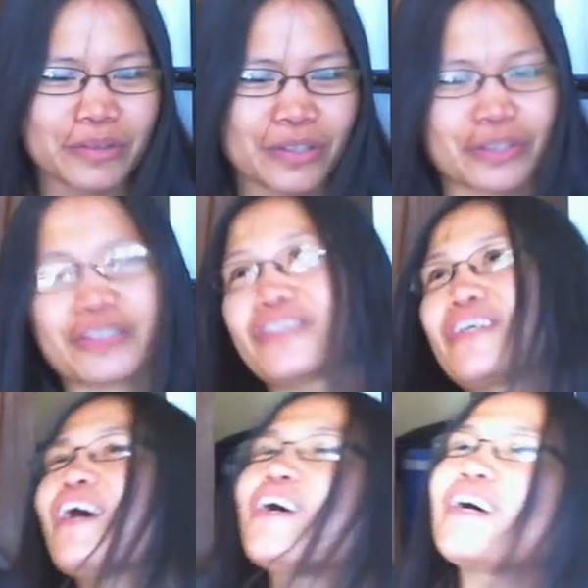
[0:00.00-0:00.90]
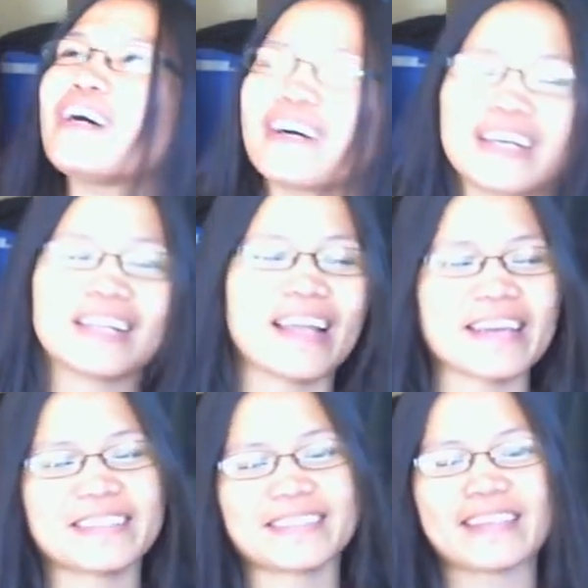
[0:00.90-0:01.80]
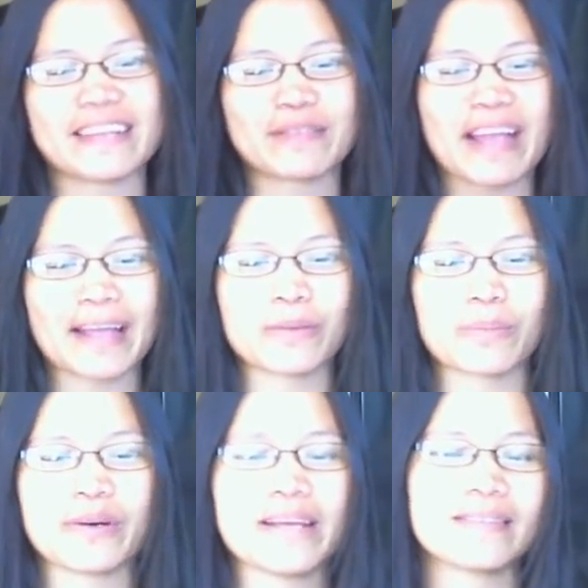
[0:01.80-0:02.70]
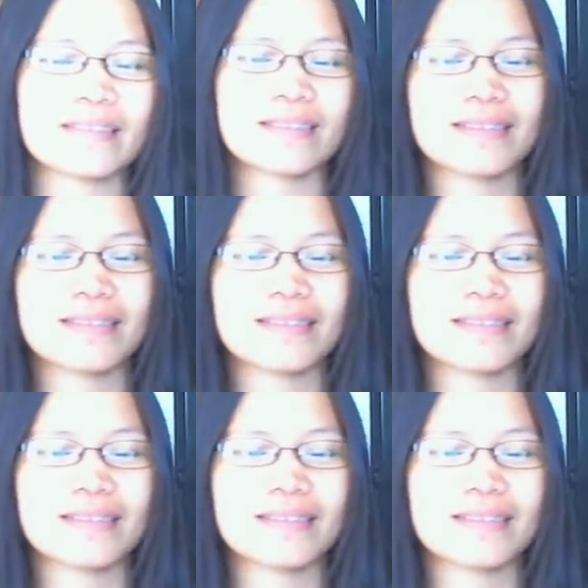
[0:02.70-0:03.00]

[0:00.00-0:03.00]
sir. Oh, he likes that kind of brands.